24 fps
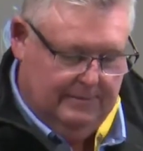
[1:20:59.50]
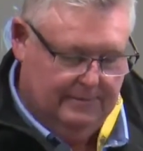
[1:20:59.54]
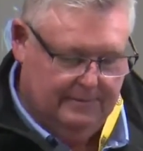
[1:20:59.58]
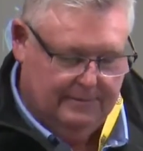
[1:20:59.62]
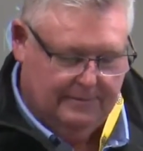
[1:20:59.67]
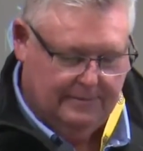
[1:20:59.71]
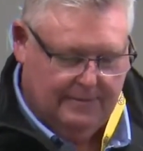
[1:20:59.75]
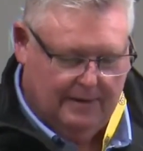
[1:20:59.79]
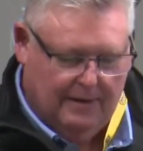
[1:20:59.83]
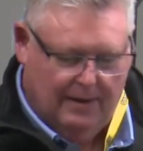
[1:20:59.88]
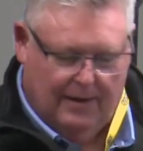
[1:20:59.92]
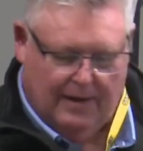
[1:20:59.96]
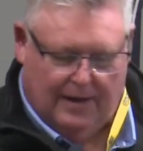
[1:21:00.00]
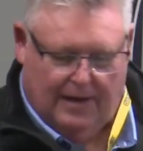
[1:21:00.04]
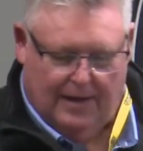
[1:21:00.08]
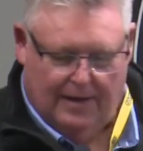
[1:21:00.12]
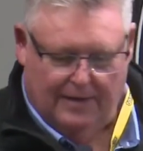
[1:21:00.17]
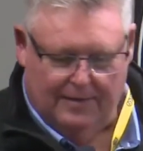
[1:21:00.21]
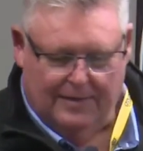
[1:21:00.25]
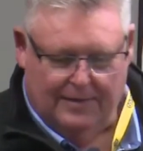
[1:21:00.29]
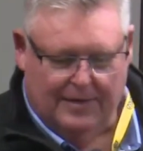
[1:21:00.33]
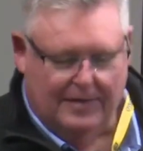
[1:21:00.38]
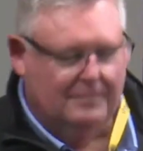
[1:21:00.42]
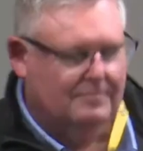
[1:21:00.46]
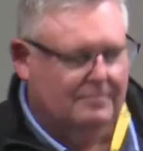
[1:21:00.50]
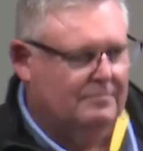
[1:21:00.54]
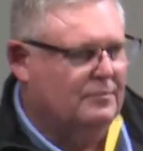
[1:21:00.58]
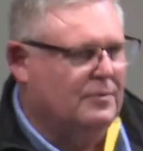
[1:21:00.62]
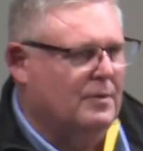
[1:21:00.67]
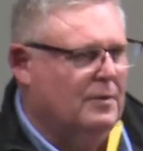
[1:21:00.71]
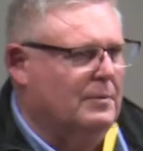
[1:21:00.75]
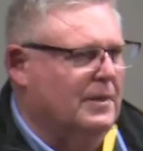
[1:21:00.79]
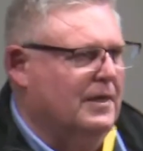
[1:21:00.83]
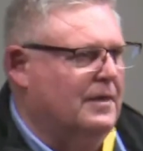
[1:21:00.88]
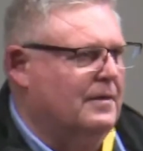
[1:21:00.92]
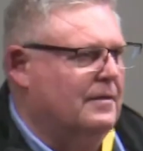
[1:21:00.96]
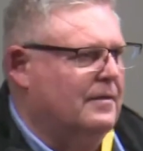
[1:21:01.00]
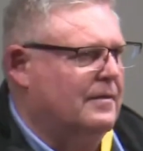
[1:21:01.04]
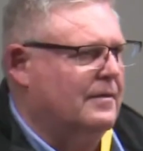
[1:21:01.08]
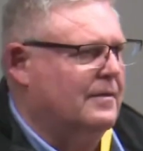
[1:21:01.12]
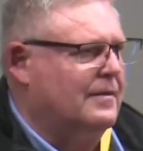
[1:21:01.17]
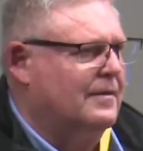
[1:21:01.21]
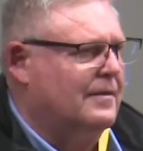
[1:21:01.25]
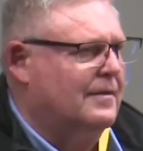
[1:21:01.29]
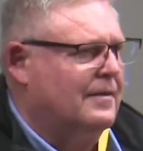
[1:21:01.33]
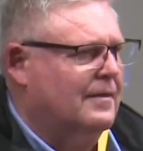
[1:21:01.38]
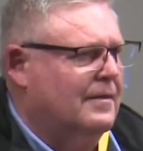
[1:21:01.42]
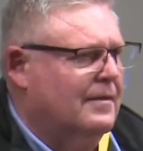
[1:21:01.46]
I don't know, he probably,
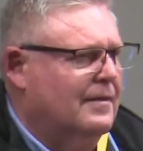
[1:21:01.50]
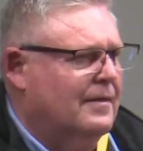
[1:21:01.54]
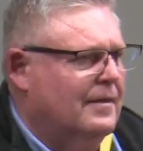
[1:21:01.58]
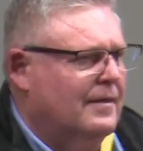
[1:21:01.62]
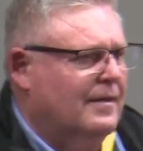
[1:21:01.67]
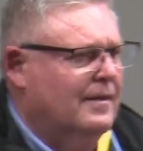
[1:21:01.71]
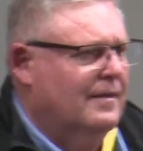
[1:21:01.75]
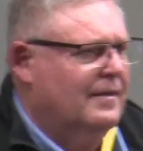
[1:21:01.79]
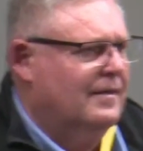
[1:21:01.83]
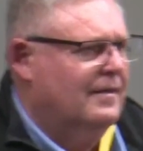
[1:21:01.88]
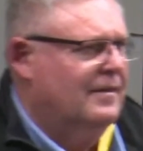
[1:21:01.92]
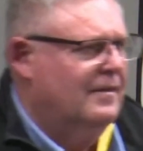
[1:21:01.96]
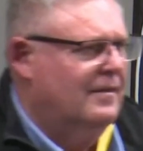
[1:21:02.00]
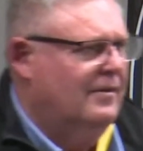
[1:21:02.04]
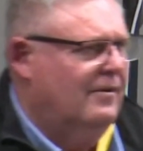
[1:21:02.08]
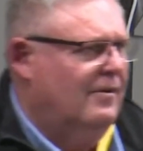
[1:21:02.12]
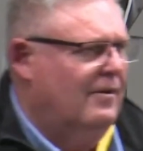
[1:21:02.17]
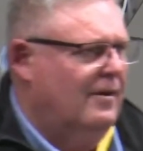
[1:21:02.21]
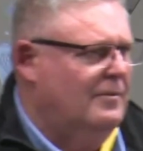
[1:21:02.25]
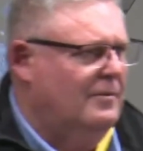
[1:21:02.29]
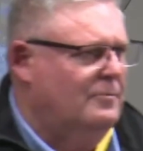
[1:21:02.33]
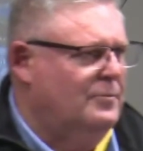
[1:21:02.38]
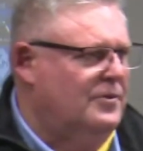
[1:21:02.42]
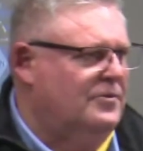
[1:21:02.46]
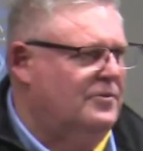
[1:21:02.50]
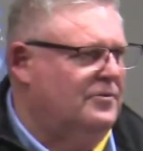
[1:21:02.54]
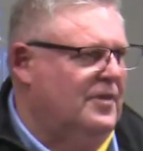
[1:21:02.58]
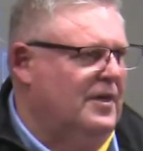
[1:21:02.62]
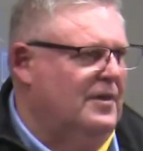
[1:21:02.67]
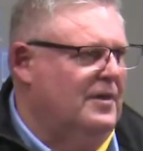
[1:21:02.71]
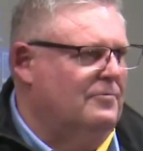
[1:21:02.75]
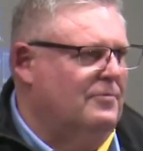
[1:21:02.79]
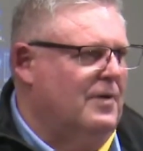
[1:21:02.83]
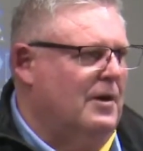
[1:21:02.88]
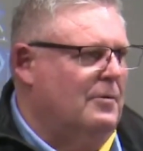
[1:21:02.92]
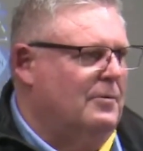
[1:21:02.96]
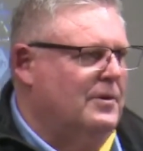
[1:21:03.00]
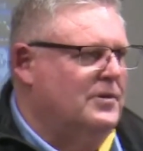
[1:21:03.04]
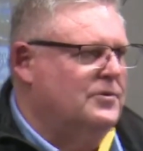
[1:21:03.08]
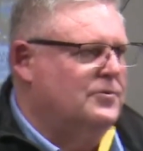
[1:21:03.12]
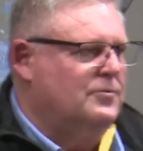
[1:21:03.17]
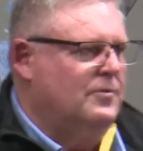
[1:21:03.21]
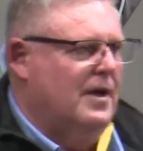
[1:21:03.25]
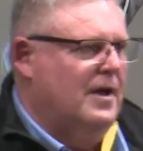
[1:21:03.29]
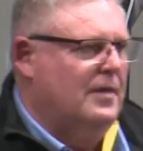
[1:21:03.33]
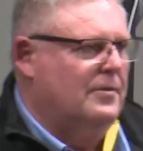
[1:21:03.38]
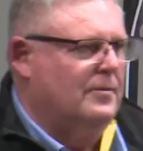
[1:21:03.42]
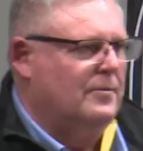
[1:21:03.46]
I would think Rowe's
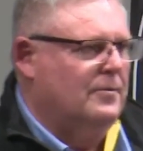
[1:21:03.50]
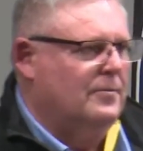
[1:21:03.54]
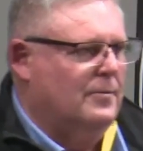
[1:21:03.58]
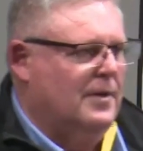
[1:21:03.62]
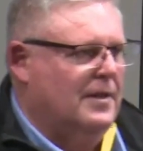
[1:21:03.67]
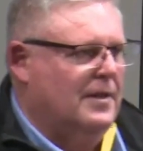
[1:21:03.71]
won the